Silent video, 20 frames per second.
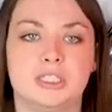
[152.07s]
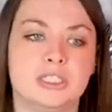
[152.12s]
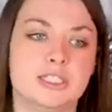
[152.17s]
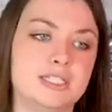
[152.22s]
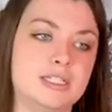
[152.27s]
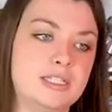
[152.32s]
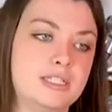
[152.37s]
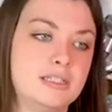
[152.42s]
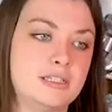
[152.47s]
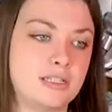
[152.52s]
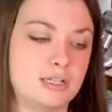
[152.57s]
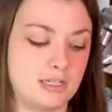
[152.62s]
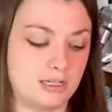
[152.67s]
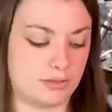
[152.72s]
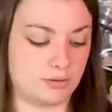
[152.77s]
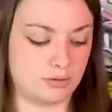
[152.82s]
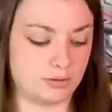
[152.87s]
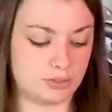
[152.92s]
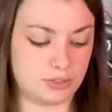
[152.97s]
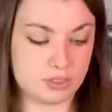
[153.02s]
is a
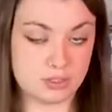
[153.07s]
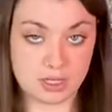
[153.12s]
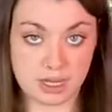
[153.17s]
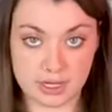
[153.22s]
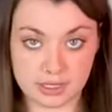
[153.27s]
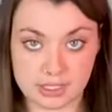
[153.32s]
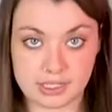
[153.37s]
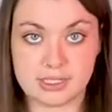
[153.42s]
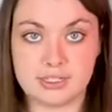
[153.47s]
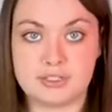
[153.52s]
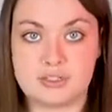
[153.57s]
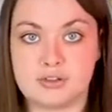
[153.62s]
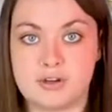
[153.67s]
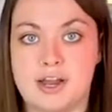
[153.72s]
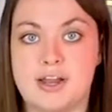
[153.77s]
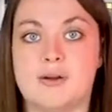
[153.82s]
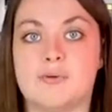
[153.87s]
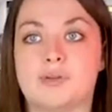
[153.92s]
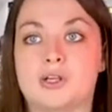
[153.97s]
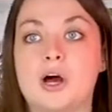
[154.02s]
little circular
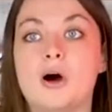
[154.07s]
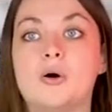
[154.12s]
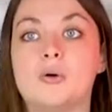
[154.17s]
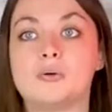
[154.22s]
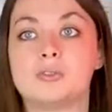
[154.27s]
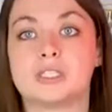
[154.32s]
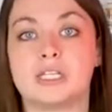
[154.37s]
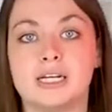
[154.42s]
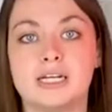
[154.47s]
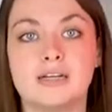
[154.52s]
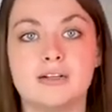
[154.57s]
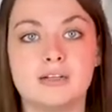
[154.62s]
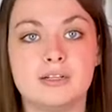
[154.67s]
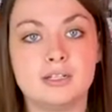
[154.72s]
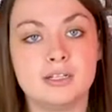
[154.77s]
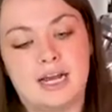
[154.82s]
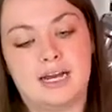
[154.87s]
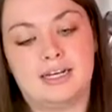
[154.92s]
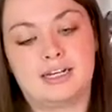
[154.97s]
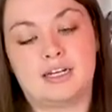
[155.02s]
strainer with holes in it,
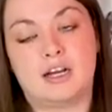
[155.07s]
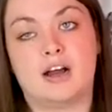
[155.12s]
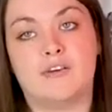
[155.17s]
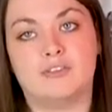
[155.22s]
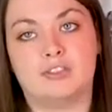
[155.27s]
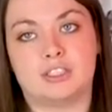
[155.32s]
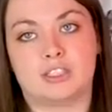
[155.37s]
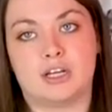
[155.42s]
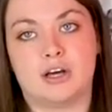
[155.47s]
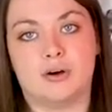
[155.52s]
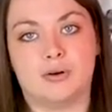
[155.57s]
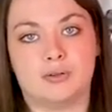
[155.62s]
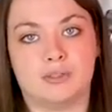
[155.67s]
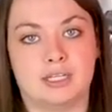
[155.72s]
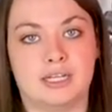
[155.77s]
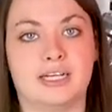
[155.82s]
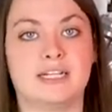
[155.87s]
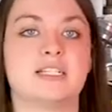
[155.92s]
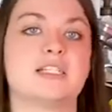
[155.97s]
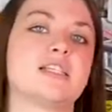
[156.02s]
and it covers the whole
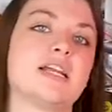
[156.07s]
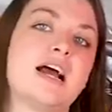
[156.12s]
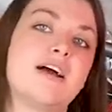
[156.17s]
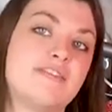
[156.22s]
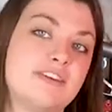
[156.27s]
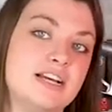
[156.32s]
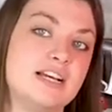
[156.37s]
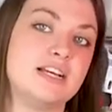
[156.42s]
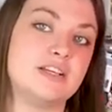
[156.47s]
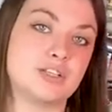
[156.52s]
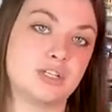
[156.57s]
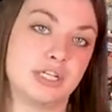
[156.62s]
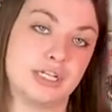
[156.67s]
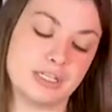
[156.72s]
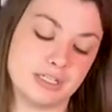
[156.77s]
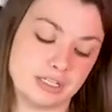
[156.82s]
thing. It doesn't have ears on it